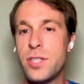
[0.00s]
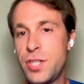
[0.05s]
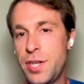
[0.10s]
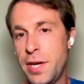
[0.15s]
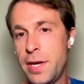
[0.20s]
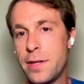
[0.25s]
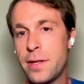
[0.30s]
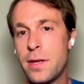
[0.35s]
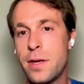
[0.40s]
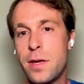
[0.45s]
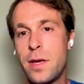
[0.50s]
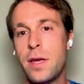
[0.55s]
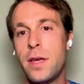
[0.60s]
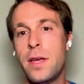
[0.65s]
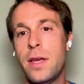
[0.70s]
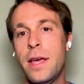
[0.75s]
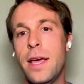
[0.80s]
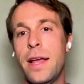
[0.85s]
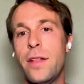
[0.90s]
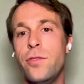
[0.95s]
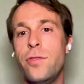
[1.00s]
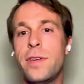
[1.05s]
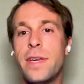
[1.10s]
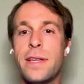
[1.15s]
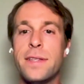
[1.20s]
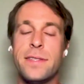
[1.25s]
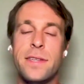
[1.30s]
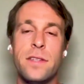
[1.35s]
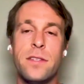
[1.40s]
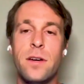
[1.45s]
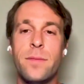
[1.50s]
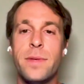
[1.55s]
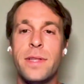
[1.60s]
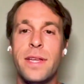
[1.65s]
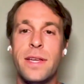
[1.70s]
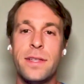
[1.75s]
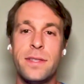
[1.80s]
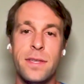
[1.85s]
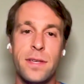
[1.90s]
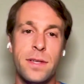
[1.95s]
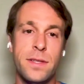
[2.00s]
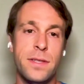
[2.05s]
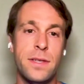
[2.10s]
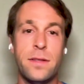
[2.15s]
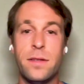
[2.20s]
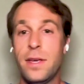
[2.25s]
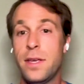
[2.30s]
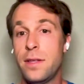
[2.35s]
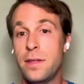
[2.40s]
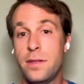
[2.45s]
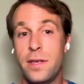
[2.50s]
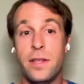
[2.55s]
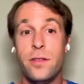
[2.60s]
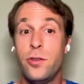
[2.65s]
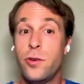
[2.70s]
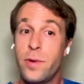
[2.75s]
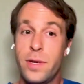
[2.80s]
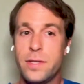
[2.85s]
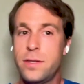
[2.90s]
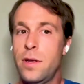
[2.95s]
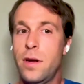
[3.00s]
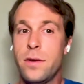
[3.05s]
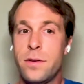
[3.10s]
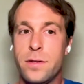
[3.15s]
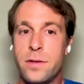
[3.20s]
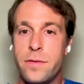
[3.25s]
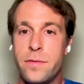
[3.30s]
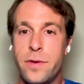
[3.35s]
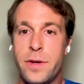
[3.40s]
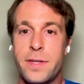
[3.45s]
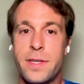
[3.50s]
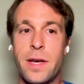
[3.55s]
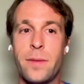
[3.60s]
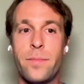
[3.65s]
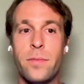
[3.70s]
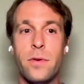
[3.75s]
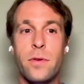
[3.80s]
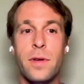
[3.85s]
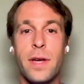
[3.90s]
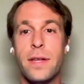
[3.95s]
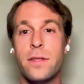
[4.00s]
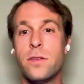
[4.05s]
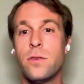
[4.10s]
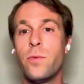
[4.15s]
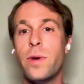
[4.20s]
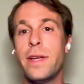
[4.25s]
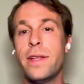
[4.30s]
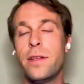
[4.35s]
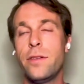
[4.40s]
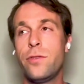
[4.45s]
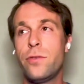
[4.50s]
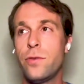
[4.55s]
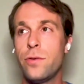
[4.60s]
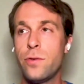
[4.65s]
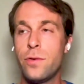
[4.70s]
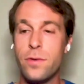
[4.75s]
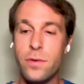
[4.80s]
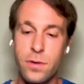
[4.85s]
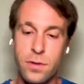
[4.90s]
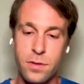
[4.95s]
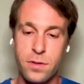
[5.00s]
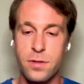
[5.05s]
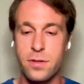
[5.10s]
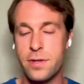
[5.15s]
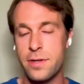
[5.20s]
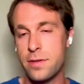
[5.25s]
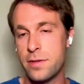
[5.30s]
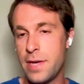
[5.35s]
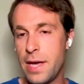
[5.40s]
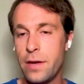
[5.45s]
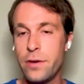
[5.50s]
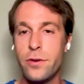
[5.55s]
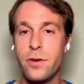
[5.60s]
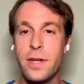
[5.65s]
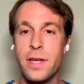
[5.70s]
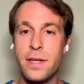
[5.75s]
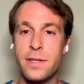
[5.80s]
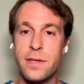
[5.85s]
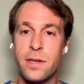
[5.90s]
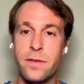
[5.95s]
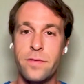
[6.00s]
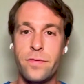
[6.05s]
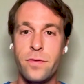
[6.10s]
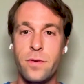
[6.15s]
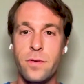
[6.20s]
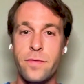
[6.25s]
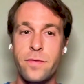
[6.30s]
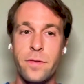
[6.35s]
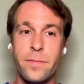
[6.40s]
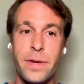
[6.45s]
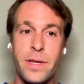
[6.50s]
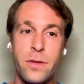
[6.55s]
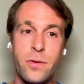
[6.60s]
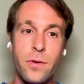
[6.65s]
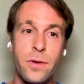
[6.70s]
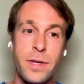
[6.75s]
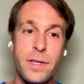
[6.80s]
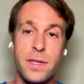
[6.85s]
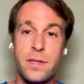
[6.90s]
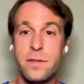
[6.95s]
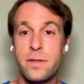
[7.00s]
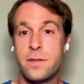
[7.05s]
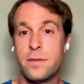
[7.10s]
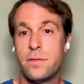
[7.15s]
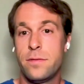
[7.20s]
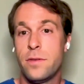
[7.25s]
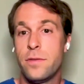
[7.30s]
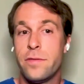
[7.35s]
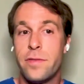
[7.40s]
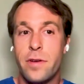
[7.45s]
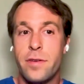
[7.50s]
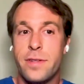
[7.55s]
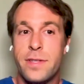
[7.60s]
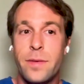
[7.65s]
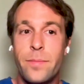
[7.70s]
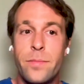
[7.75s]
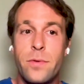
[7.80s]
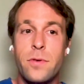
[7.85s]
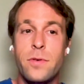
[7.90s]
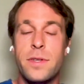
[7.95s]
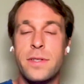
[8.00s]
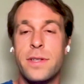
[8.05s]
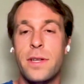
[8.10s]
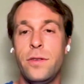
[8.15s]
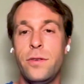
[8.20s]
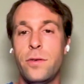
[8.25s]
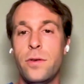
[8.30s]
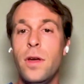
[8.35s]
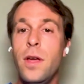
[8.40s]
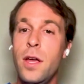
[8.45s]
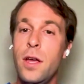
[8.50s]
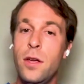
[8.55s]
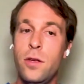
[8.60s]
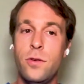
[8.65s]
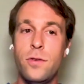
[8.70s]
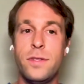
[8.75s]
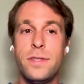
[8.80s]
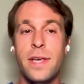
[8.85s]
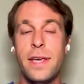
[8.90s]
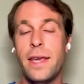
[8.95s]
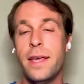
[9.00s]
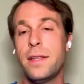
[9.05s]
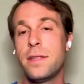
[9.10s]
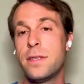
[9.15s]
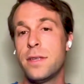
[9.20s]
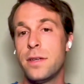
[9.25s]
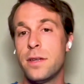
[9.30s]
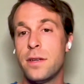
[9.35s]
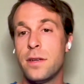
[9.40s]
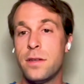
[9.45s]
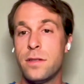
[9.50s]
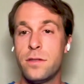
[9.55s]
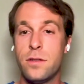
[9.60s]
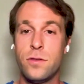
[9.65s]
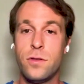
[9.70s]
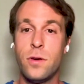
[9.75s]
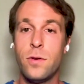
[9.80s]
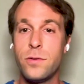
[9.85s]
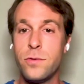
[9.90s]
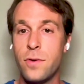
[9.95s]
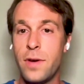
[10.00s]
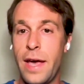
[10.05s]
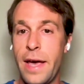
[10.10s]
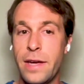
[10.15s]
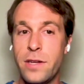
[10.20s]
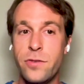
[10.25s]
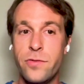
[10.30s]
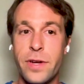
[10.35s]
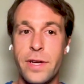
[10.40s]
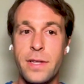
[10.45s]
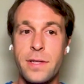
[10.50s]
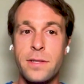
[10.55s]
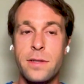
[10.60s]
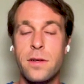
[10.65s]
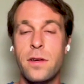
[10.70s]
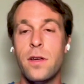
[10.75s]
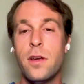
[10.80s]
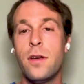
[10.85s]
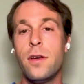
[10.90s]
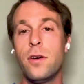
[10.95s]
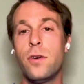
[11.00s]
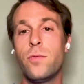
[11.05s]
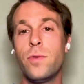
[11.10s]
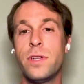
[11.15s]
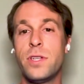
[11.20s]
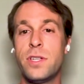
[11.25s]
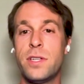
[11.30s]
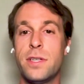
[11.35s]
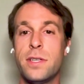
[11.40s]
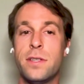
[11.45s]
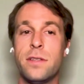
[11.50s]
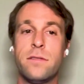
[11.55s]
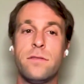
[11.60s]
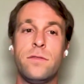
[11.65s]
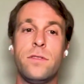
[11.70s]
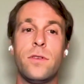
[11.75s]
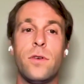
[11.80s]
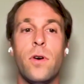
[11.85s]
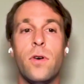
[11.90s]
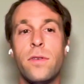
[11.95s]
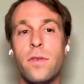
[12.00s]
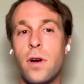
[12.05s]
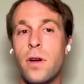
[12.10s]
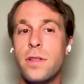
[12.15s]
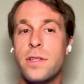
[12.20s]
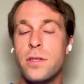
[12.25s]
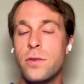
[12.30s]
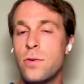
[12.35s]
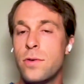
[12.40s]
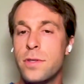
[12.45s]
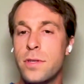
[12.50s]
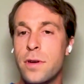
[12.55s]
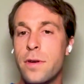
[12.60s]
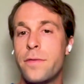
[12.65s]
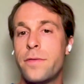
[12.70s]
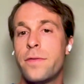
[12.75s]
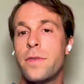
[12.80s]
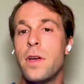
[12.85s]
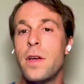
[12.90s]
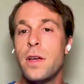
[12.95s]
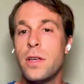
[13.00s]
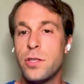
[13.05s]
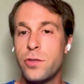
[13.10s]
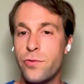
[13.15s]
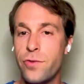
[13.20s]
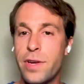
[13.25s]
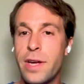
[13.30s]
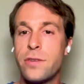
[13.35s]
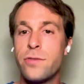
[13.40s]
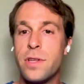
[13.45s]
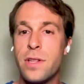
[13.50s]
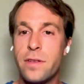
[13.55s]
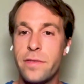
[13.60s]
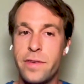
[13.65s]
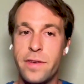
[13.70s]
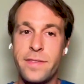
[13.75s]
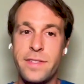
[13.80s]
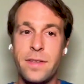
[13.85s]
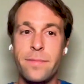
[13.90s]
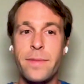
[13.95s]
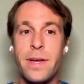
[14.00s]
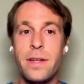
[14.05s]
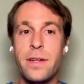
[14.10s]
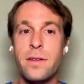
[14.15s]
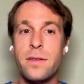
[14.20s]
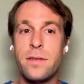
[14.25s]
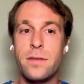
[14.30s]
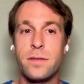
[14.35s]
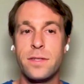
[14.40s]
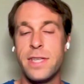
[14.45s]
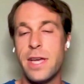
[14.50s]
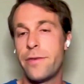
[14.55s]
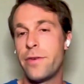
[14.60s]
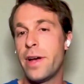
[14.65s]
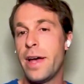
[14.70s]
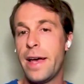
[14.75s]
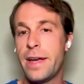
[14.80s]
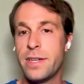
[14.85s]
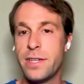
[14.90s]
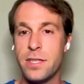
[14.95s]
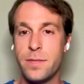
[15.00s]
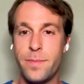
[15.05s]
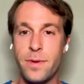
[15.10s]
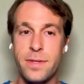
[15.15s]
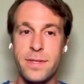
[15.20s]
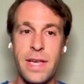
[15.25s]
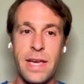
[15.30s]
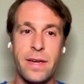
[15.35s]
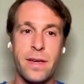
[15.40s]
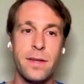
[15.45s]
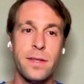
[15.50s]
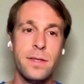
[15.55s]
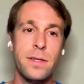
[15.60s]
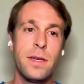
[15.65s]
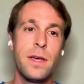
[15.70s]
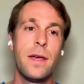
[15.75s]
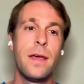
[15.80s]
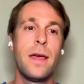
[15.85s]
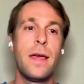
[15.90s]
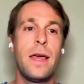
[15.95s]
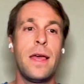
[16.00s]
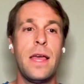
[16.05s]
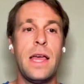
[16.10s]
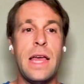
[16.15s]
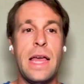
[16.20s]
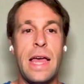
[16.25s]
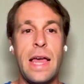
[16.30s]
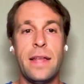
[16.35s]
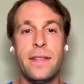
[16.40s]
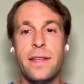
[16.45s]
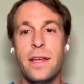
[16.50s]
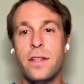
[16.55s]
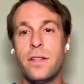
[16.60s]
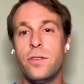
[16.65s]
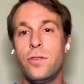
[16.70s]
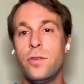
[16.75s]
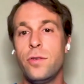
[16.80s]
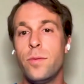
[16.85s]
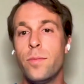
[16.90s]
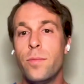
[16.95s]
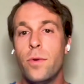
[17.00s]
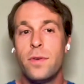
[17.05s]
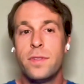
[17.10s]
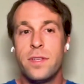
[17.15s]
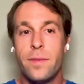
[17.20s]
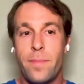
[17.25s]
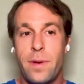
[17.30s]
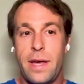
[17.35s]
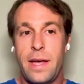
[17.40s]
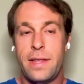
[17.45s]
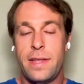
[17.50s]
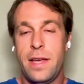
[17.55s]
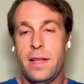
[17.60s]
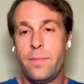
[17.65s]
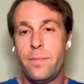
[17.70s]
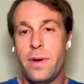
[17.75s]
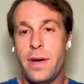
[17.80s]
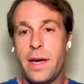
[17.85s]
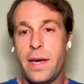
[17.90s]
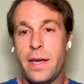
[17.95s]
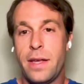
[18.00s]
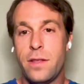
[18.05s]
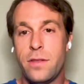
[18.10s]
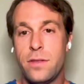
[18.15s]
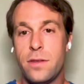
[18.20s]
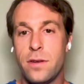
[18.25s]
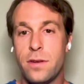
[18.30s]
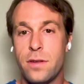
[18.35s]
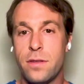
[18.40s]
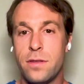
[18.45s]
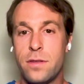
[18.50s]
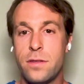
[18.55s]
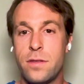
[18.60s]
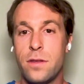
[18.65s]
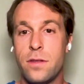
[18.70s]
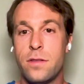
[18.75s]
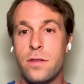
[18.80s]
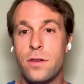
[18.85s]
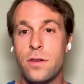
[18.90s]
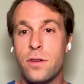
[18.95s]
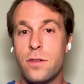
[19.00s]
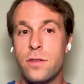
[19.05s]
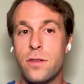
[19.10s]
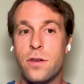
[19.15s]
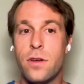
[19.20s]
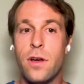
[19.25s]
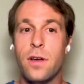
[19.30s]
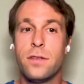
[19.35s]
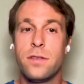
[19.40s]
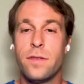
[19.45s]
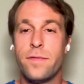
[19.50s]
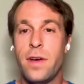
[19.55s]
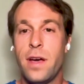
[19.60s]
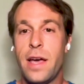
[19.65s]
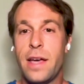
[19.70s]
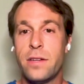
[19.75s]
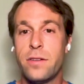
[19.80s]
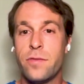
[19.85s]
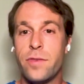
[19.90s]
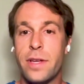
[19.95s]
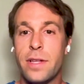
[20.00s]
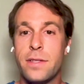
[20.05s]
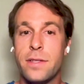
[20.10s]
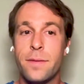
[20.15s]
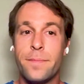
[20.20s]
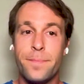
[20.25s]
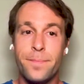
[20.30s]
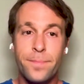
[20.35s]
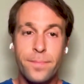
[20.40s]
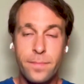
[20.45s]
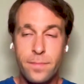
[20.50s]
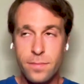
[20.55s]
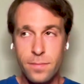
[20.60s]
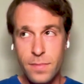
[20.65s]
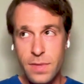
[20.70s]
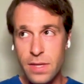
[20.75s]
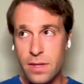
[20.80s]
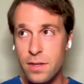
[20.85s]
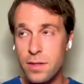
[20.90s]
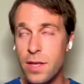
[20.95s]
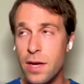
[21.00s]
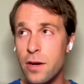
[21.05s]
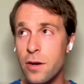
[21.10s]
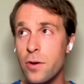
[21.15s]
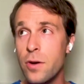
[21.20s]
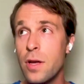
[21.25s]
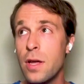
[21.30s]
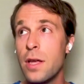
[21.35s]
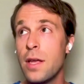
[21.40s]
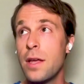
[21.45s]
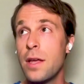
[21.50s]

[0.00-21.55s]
chain. And you can denominate it in, in, in US dollars, for example. And the way that you calculate it for, for Bitcoin is you know very simple, is that you you take the, the total hash rate which is you know on, the order of 350 million terahashes per second. And then you multiply that by the, the, the, the cost of hash rate. Now,